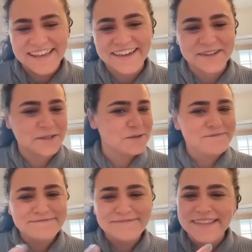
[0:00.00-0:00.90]
like
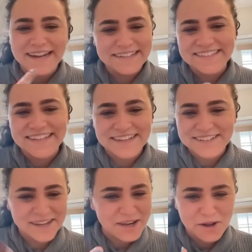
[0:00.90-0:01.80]
that it's
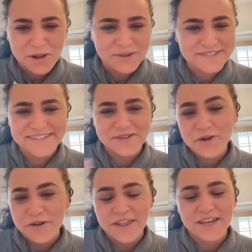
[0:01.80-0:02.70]
such like a close you
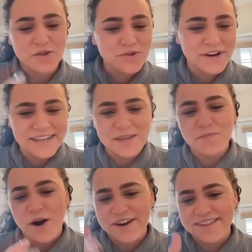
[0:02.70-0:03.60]
know like you were a key
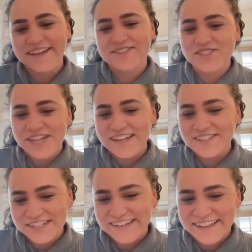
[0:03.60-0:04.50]
part in like
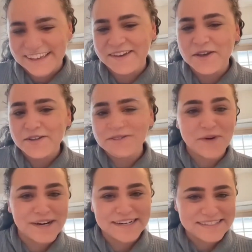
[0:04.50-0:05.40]
changing like to
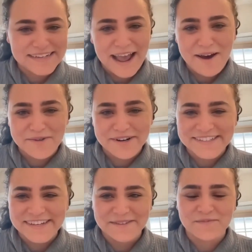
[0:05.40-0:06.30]
what it is now mm. where
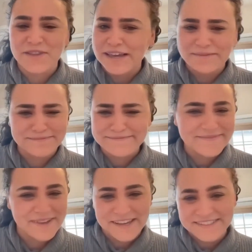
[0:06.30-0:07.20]
it's like they
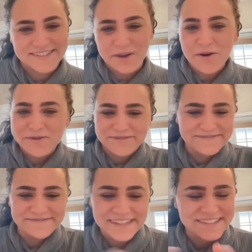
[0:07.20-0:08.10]
it's
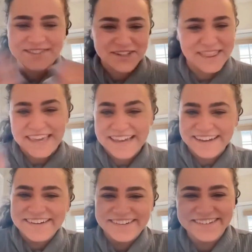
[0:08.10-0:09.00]
so it's such a
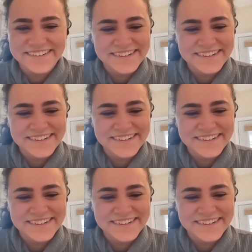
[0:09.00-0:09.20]
thing